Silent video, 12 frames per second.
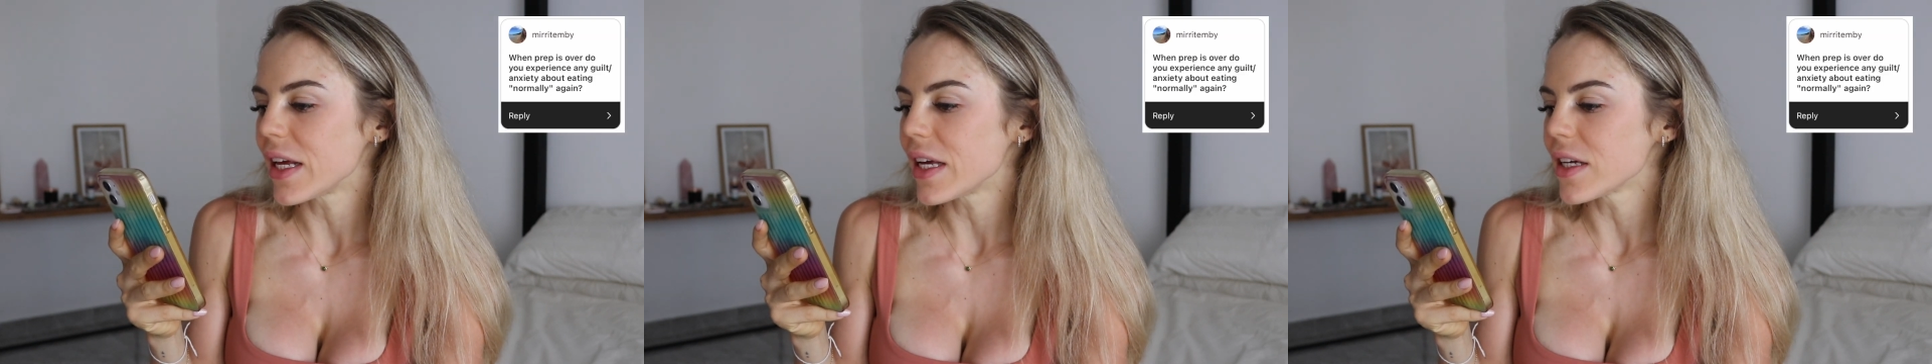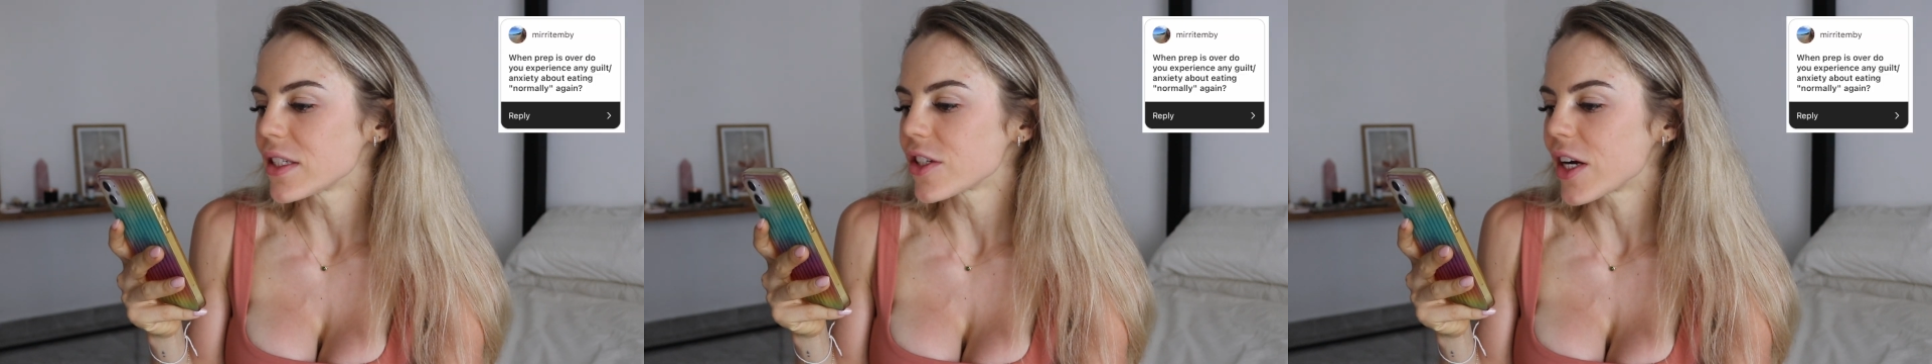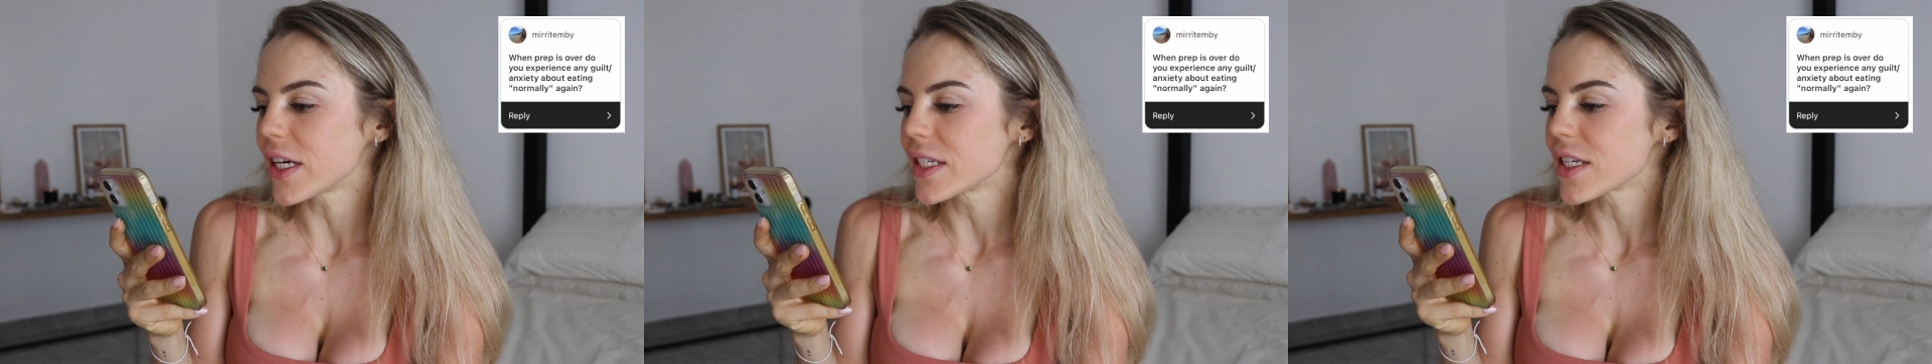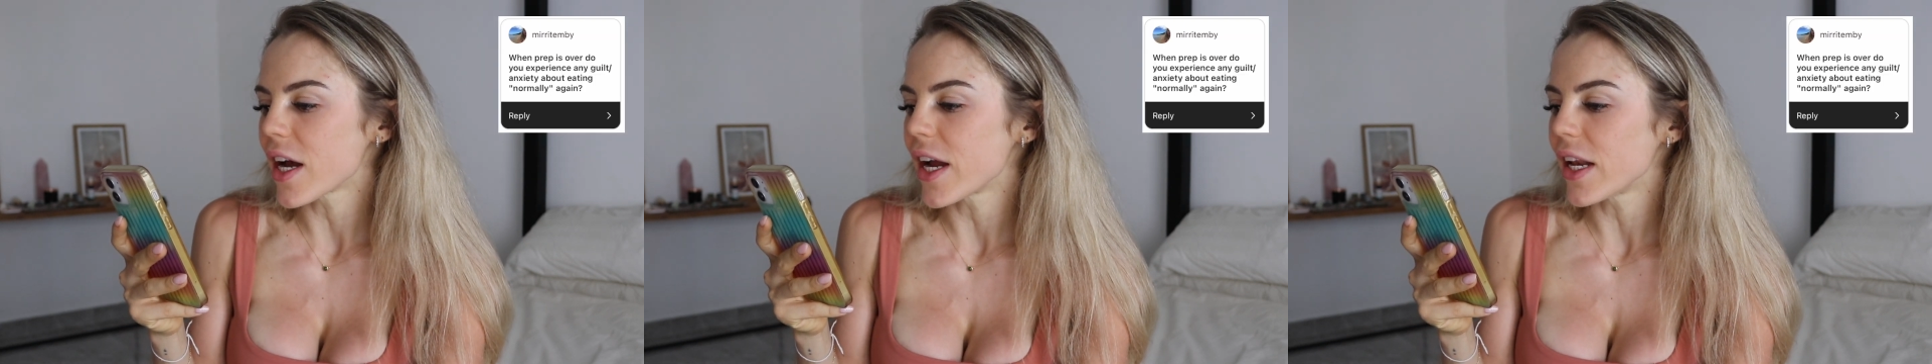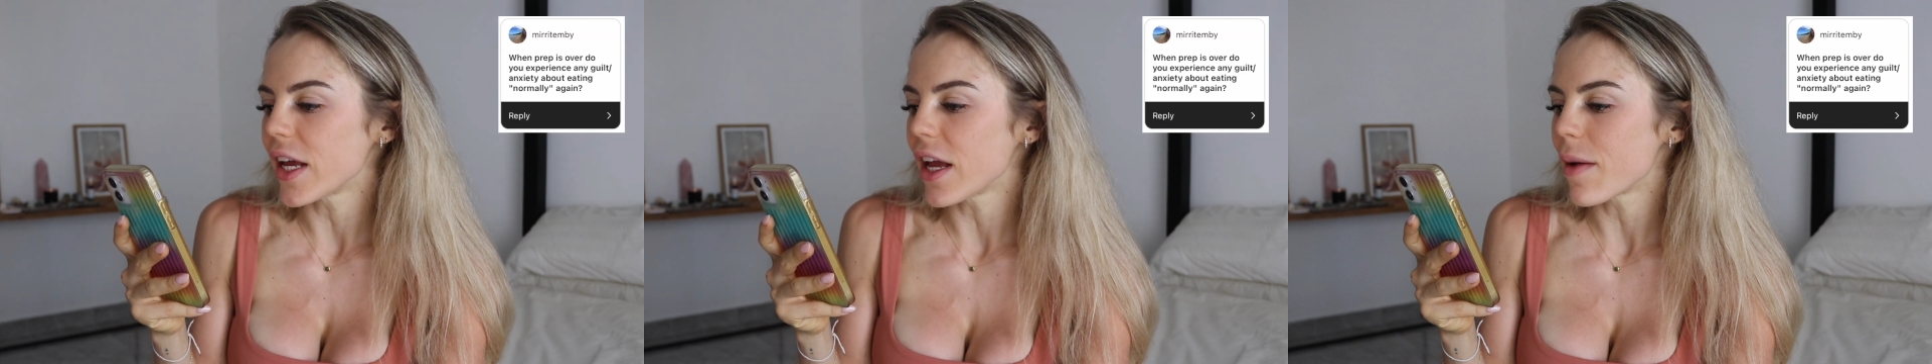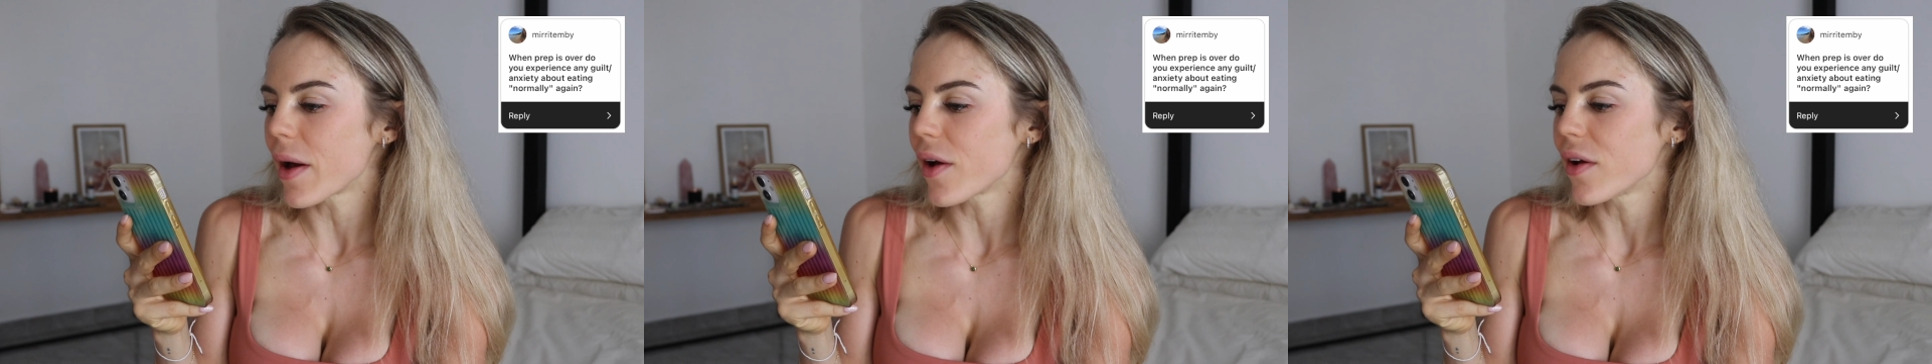guilt or anxiety
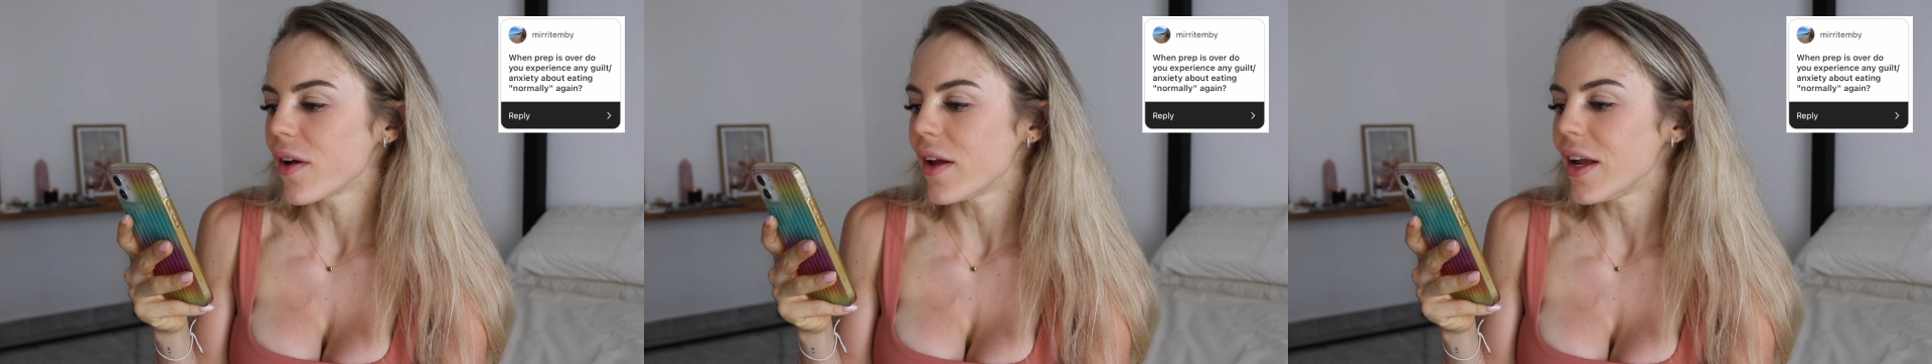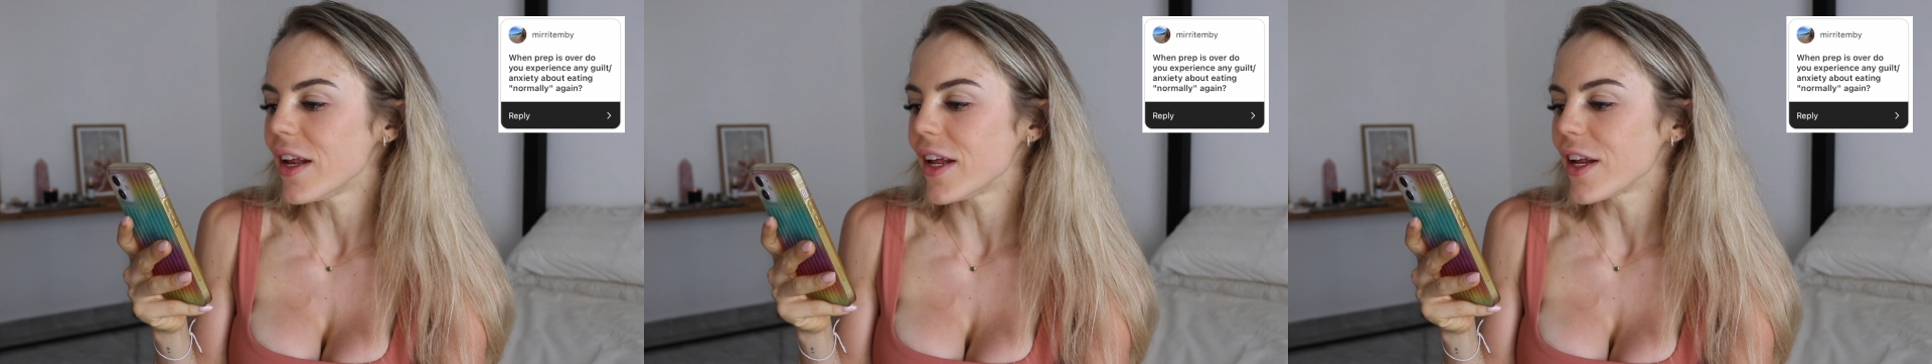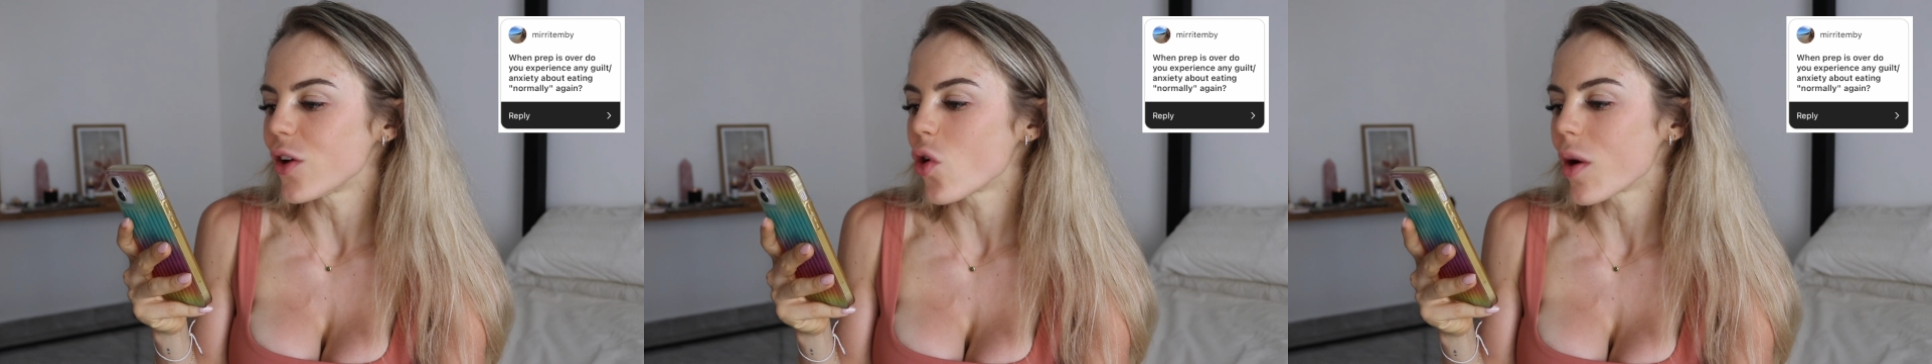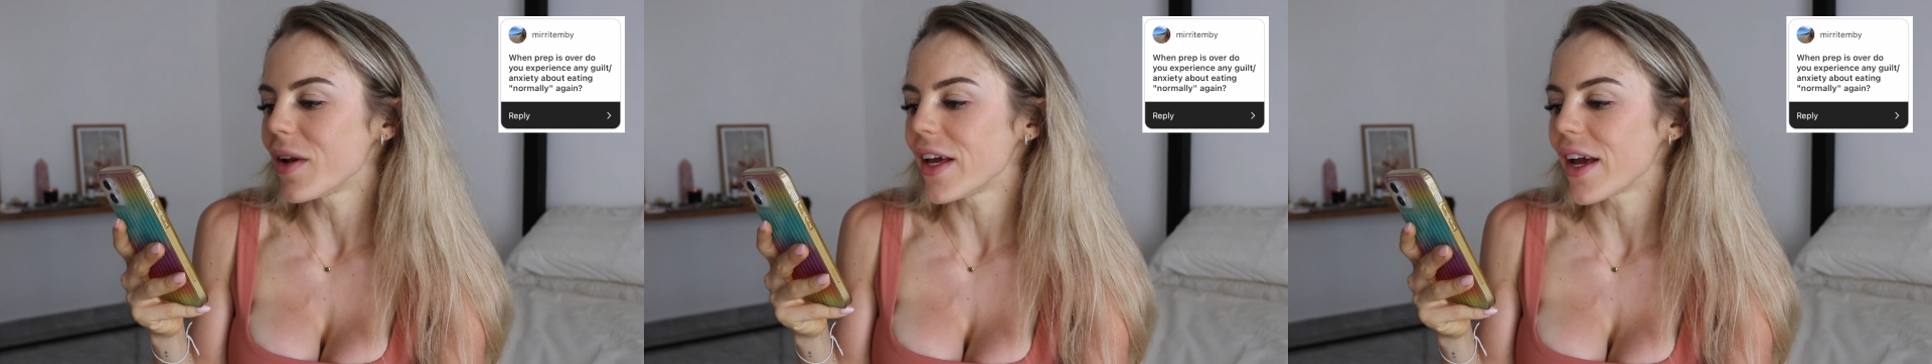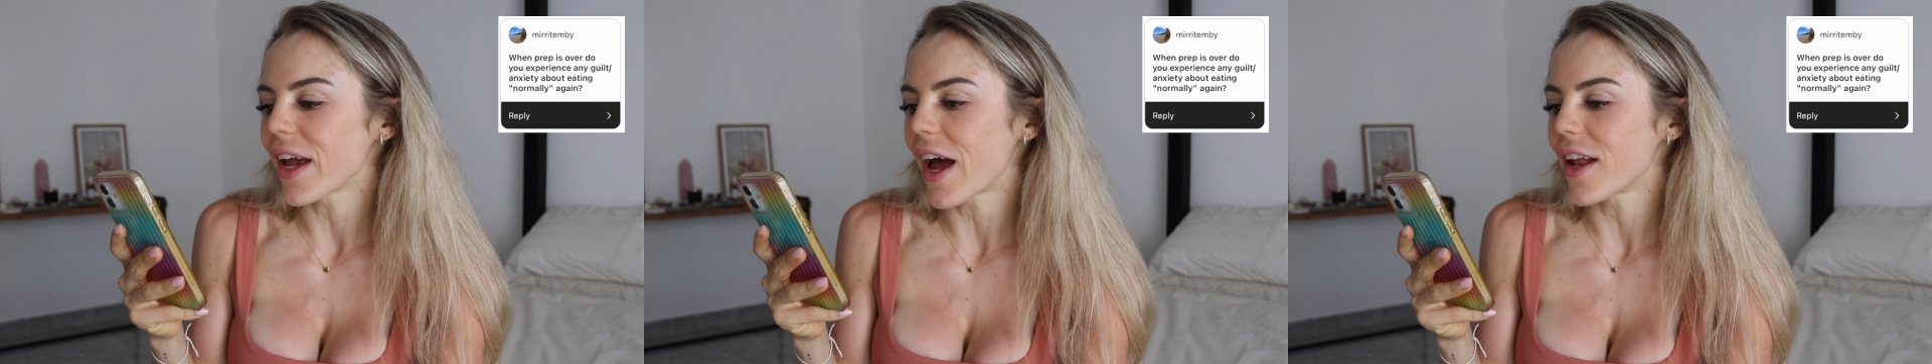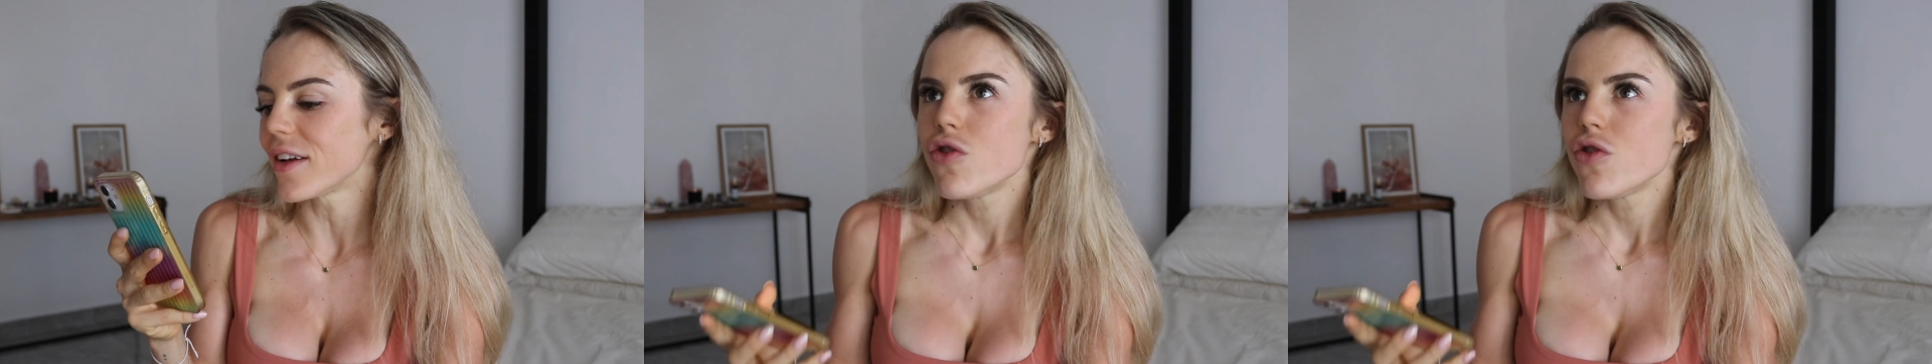about eating normally again?